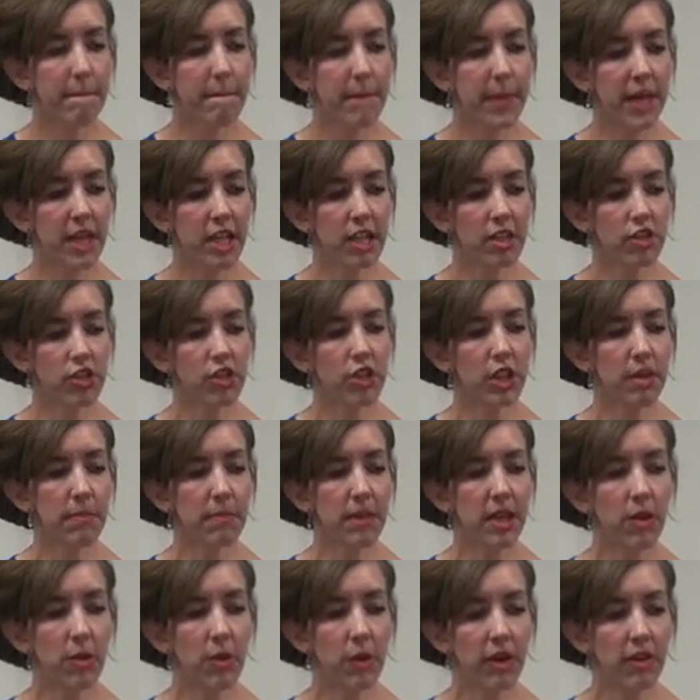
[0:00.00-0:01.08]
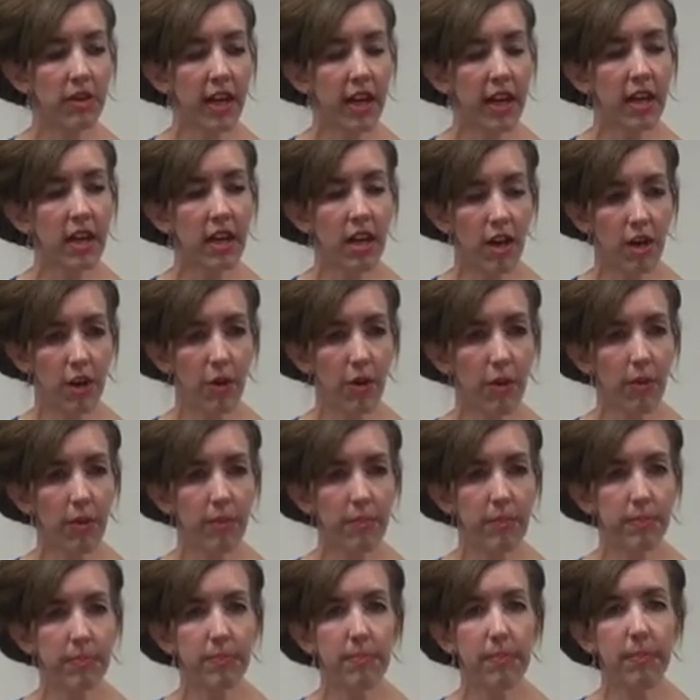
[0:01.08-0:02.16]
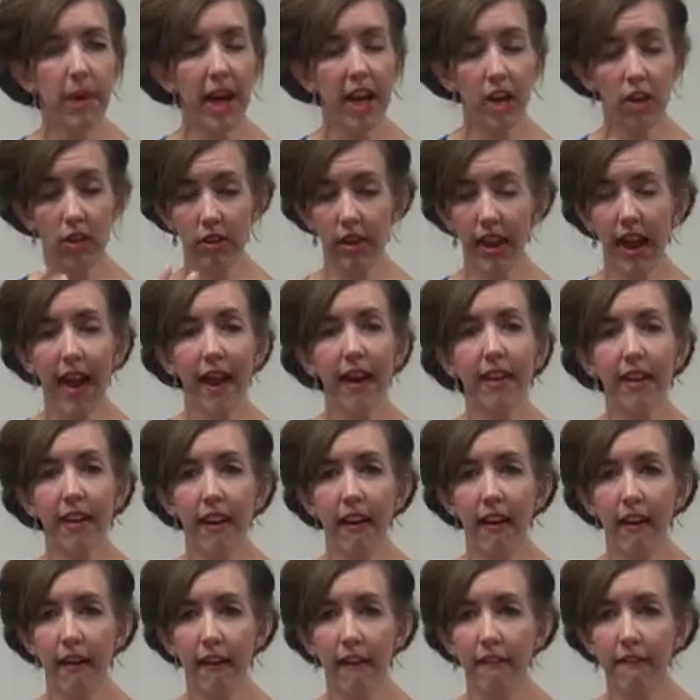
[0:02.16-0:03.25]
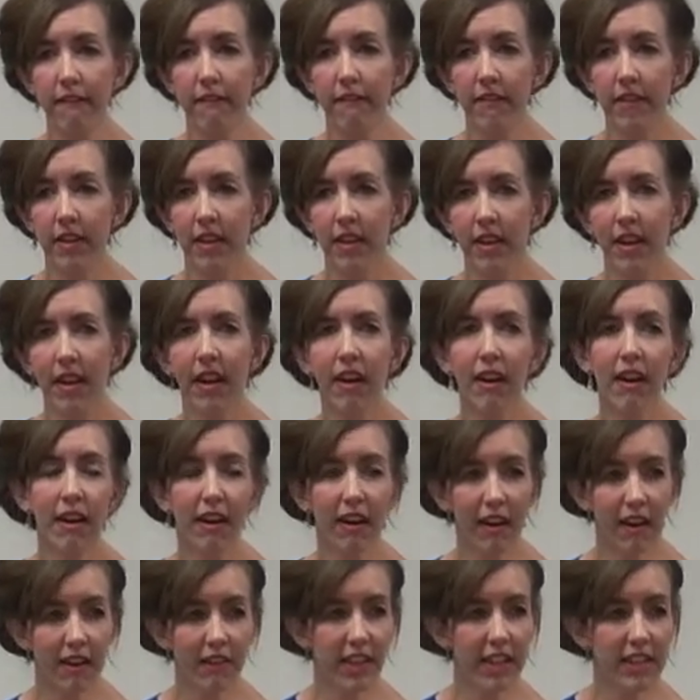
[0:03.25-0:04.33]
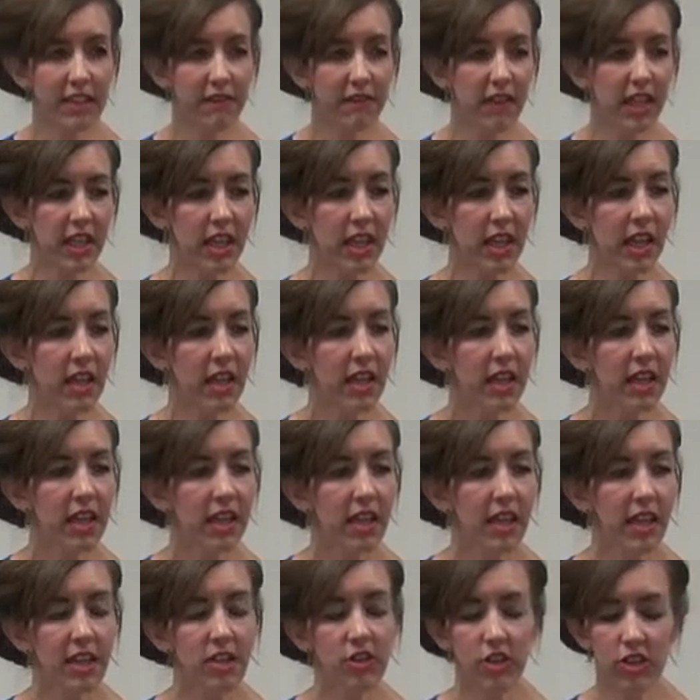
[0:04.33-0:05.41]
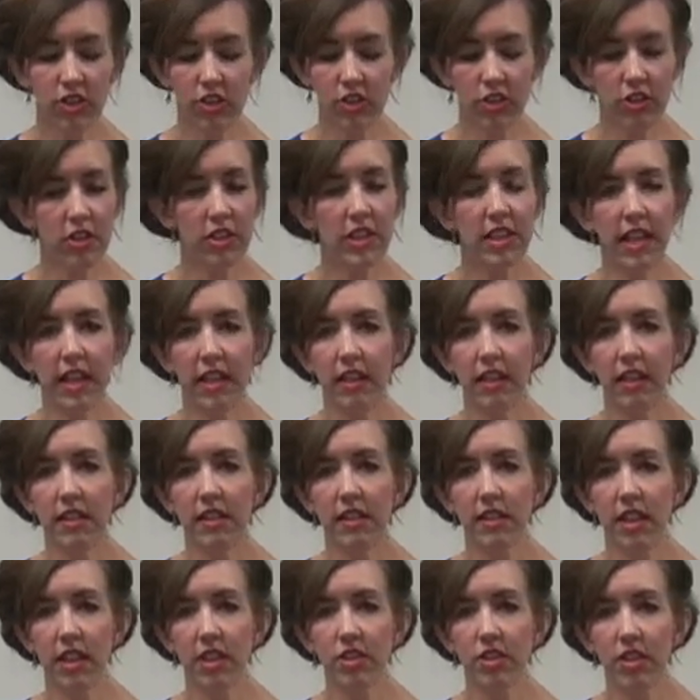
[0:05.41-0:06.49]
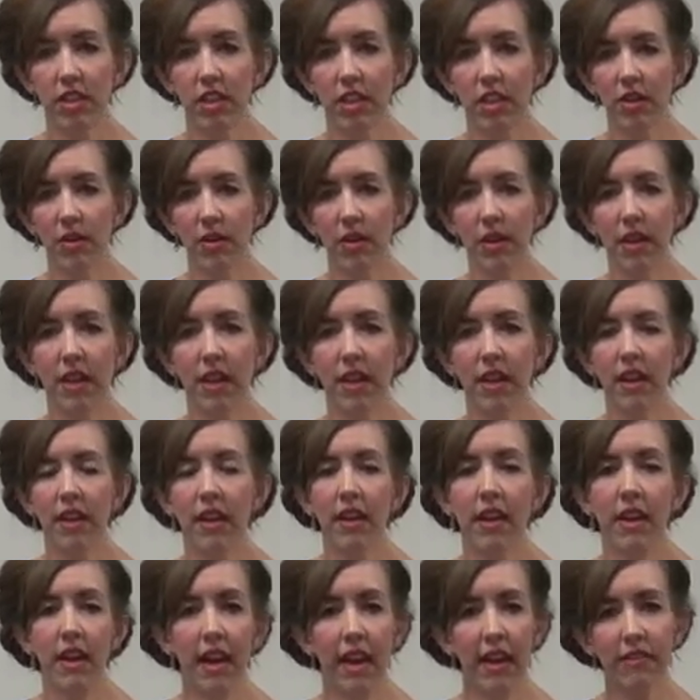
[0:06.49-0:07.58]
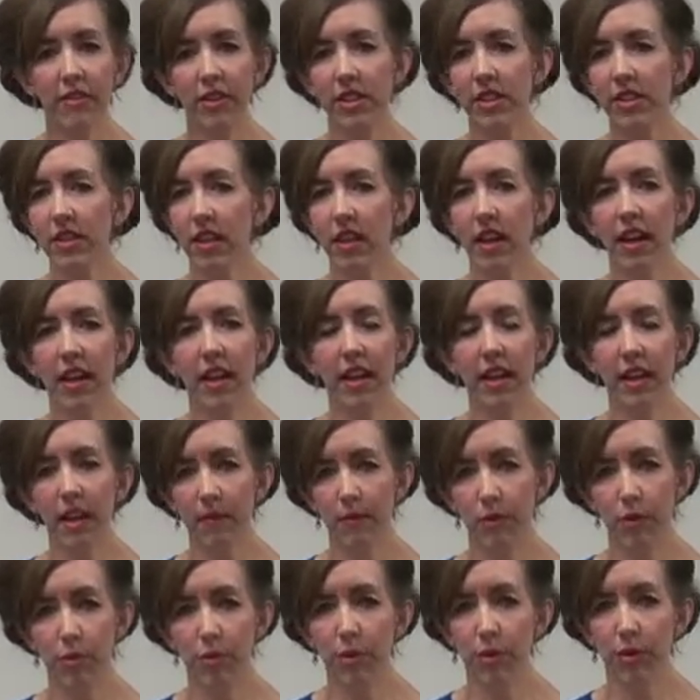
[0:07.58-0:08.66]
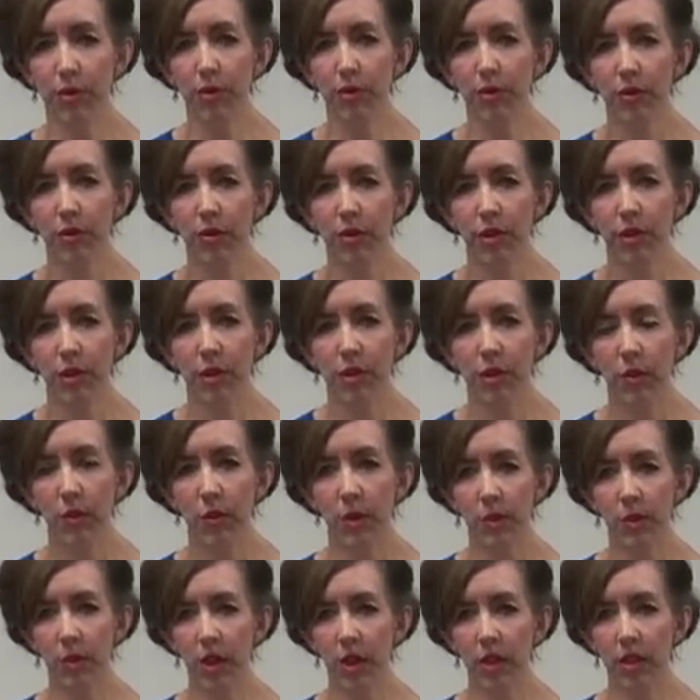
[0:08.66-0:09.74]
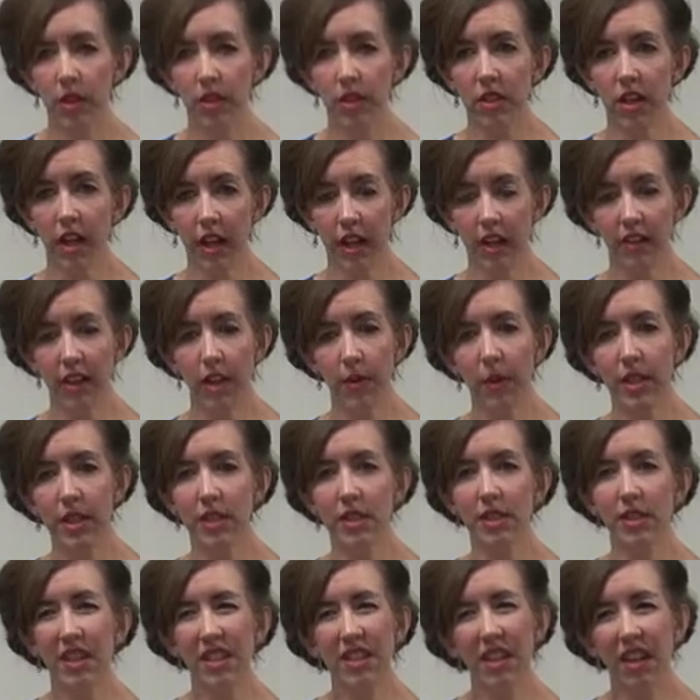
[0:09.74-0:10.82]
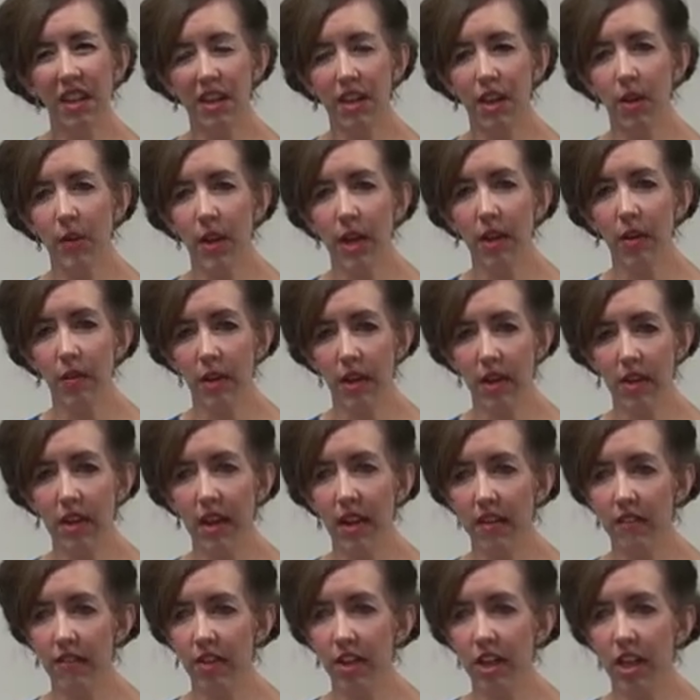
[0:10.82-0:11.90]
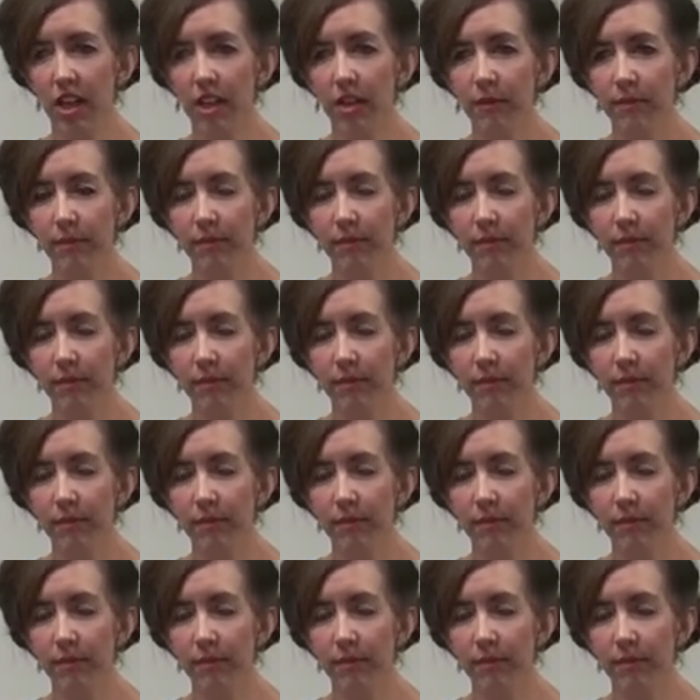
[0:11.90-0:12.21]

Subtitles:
but it should be where they know by your lack of ha ha ha, that's funny, and just your silence, they should know, okay, Avery's not comfortable when we're talking that way. Let's not talk that way around Avery.